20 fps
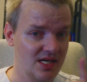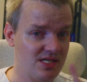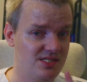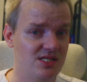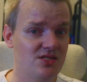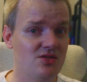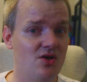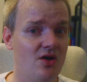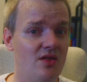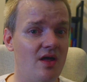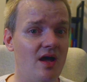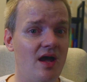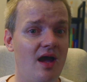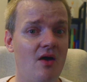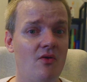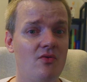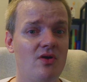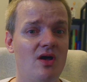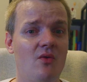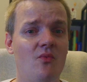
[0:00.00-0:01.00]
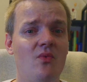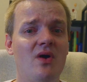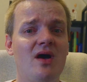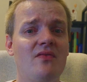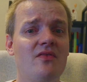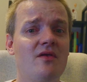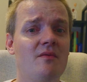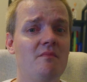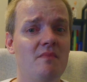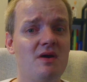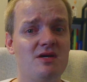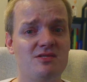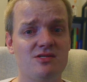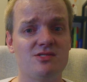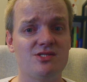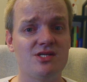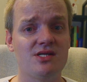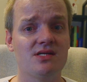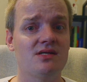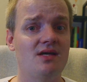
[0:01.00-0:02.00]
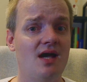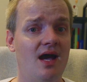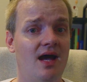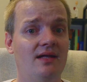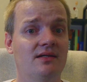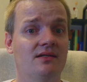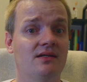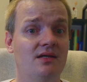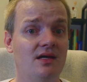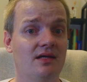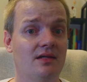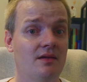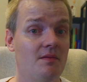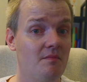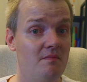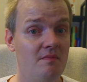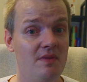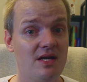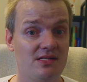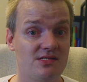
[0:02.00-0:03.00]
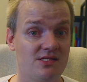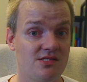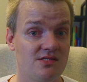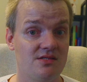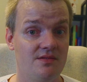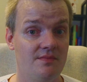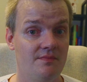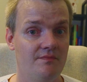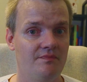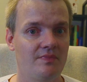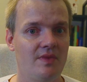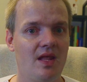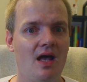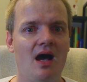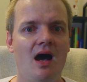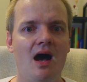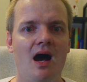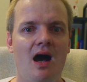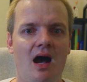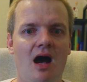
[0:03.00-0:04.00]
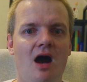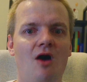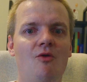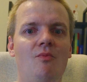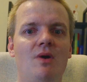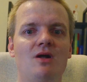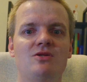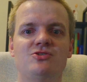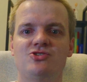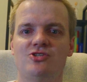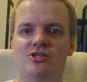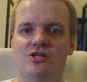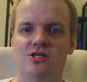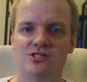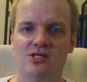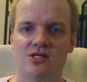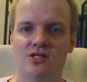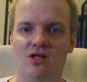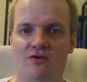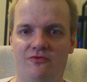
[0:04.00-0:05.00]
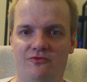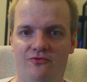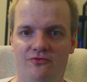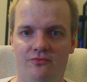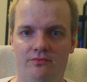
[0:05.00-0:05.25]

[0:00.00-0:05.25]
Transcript: There's another area where the messaging can get mixed. How much is enough?